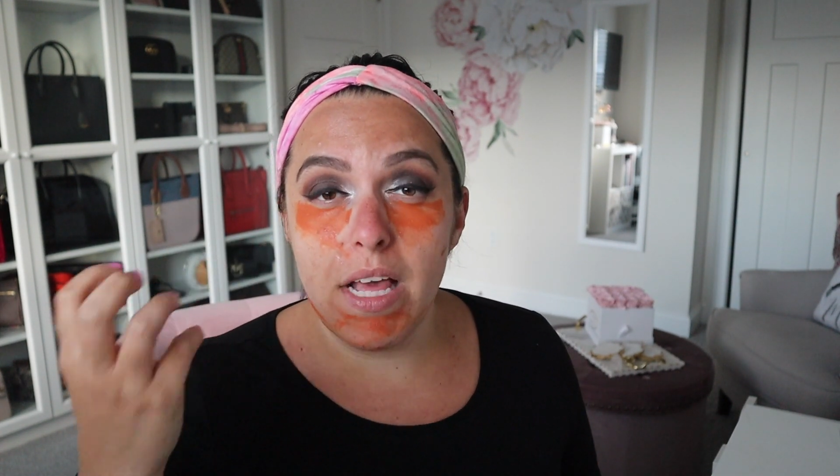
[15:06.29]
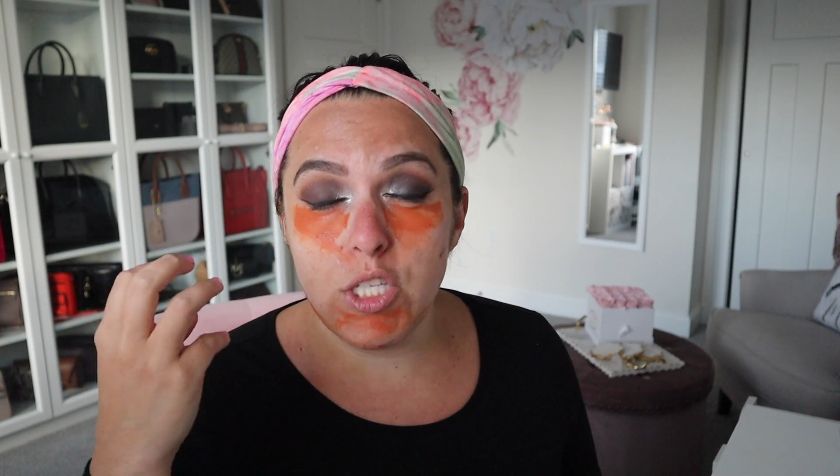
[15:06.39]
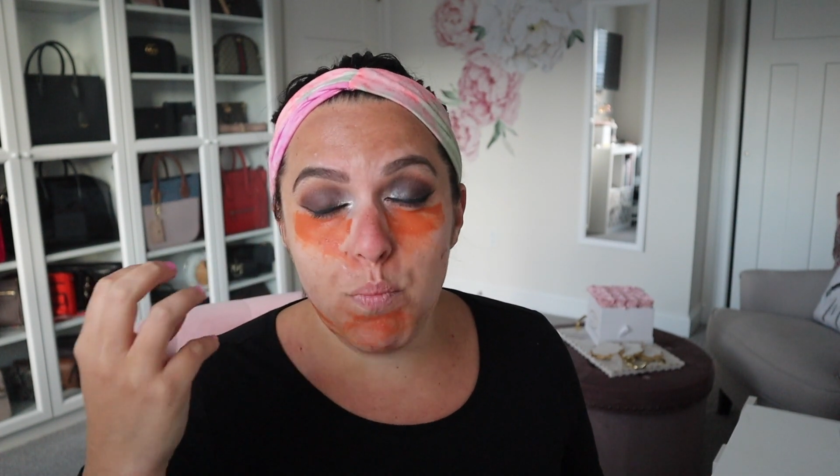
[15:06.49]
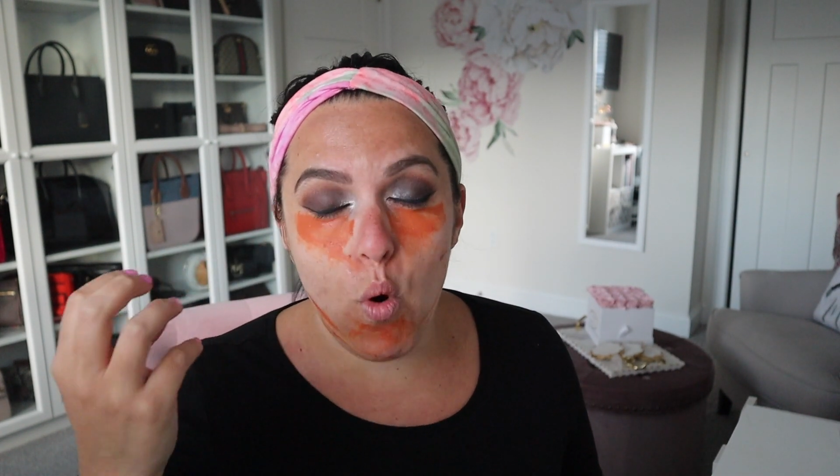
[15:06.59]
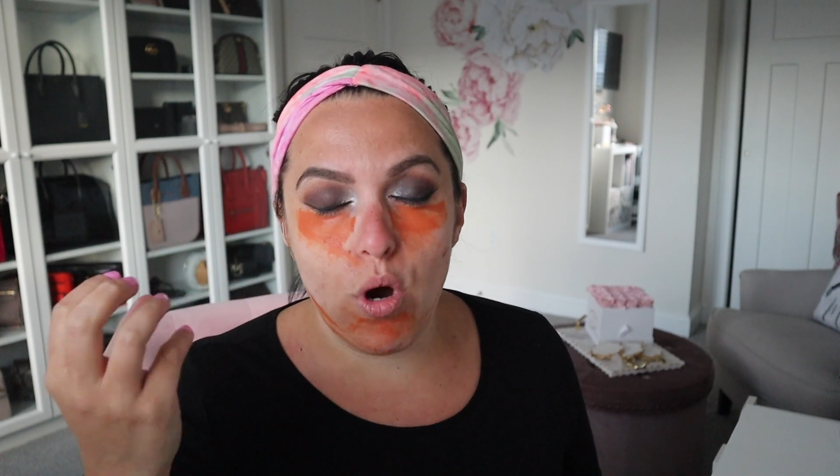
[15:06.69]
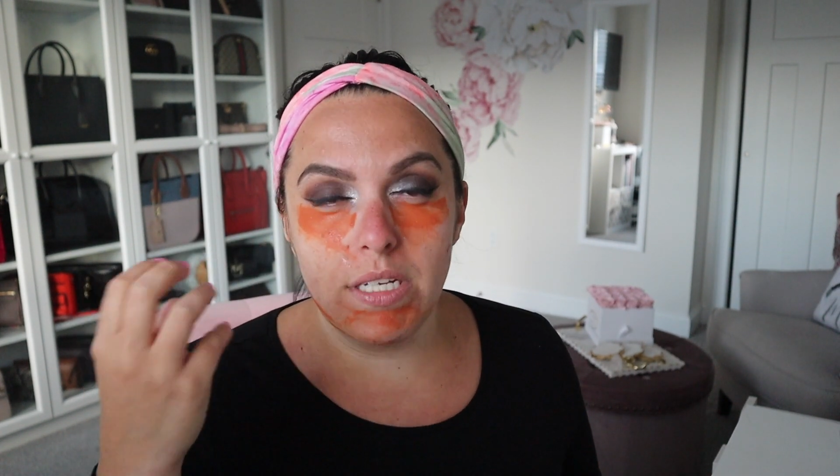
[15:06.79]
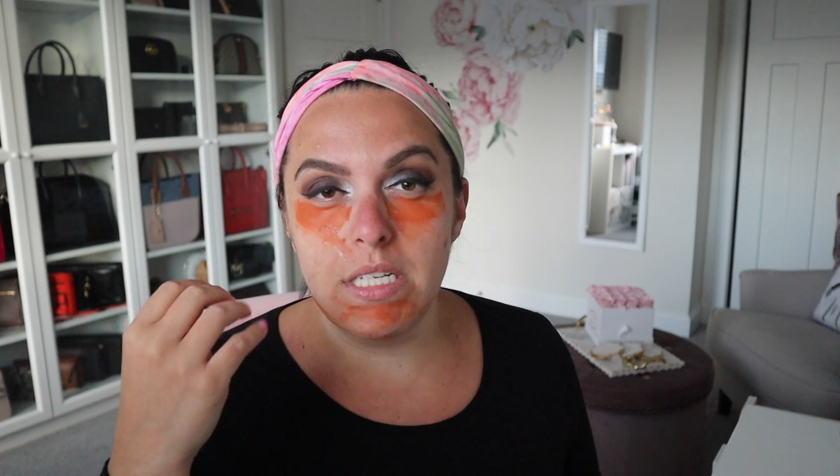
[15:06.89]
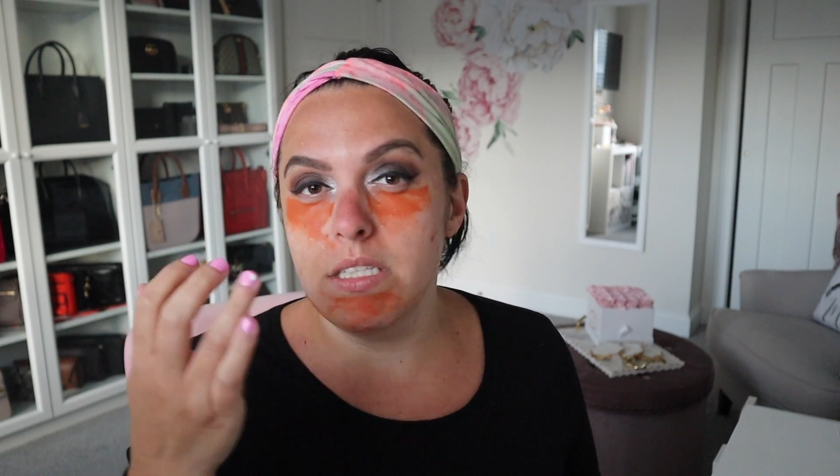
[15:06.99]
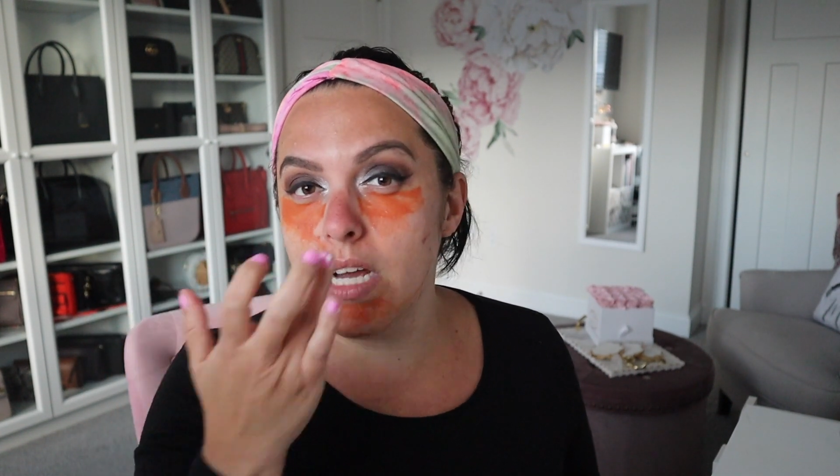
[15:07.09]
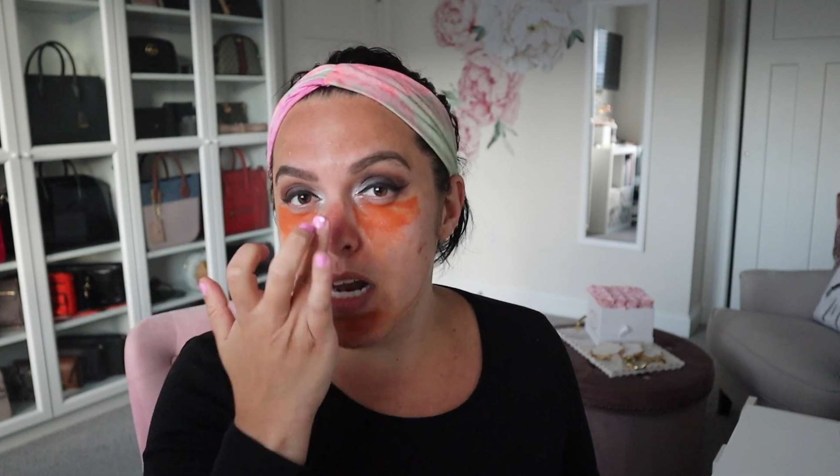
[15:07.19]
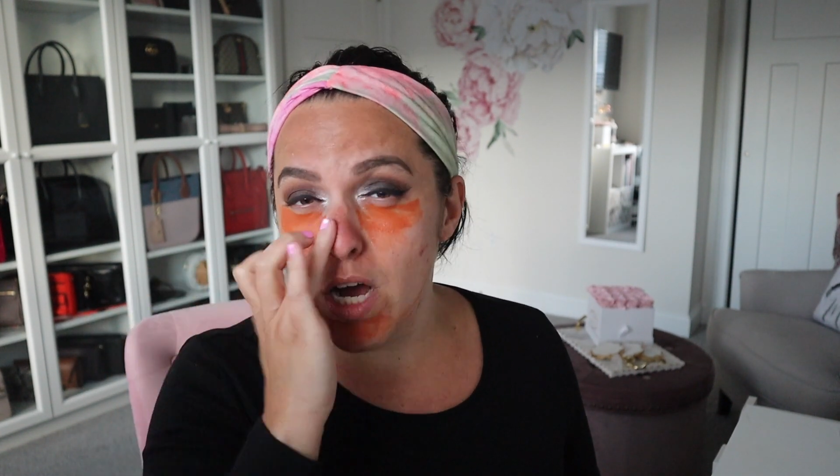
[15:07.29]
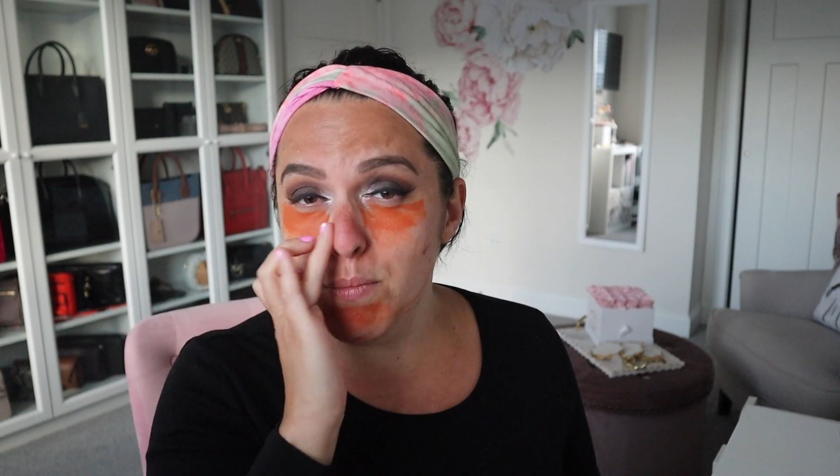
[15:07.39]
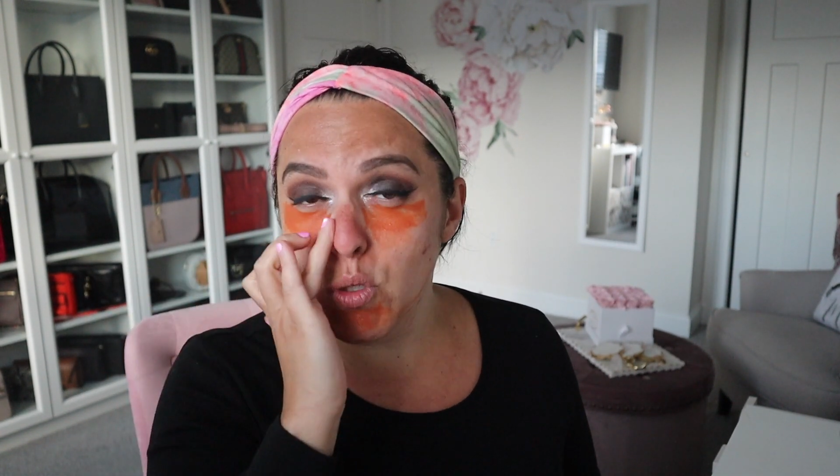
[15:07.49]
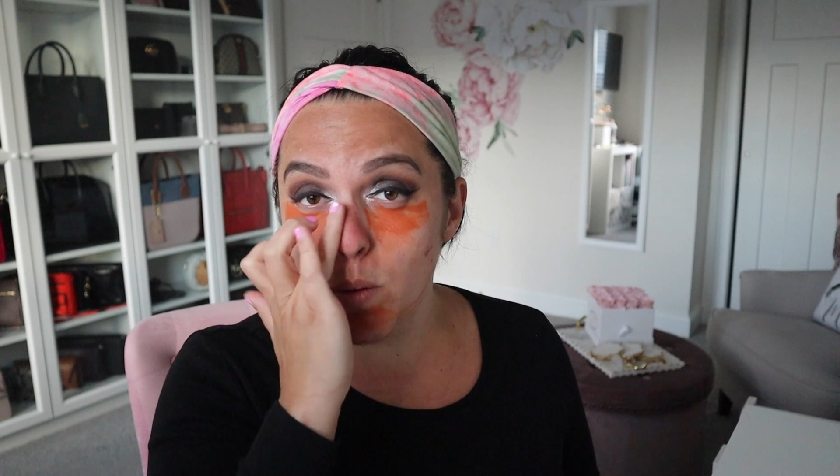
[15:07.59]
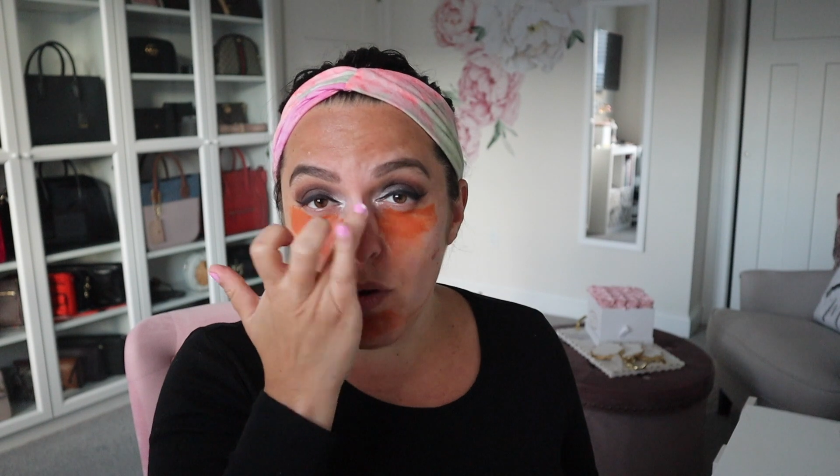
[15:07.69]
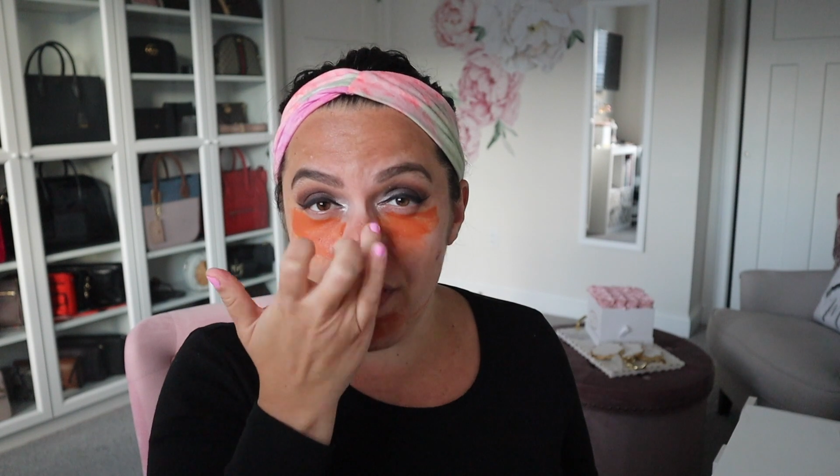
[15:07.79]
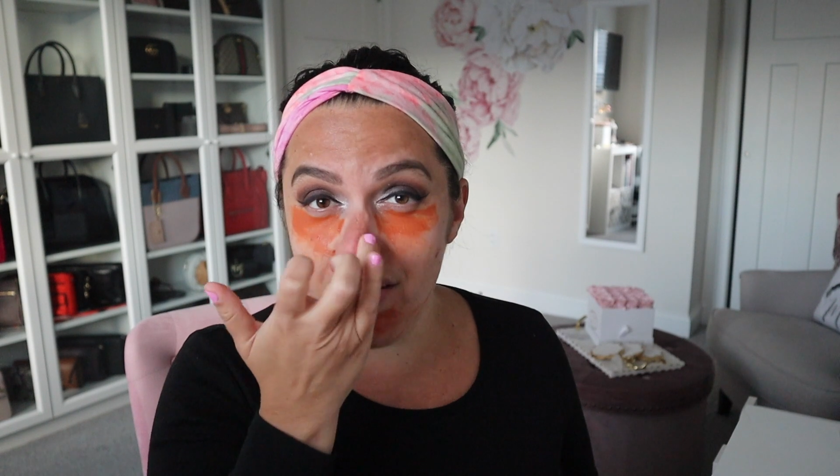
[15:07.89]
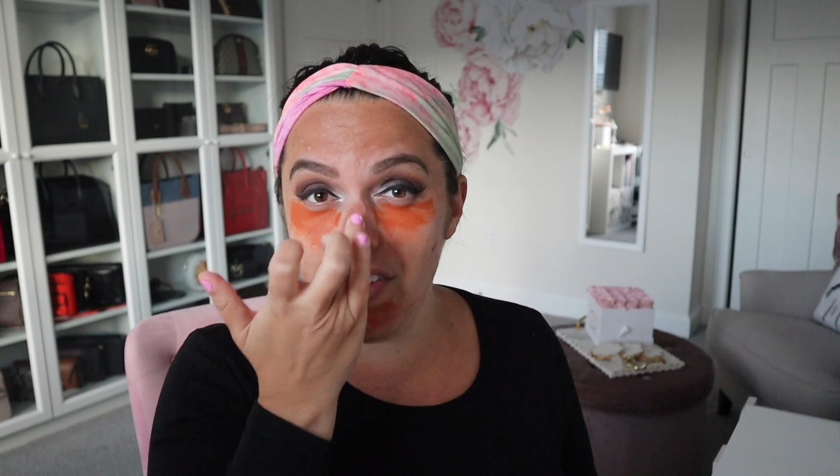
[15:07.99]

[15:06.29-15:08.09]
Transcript: it's porous, it's going to absorb all that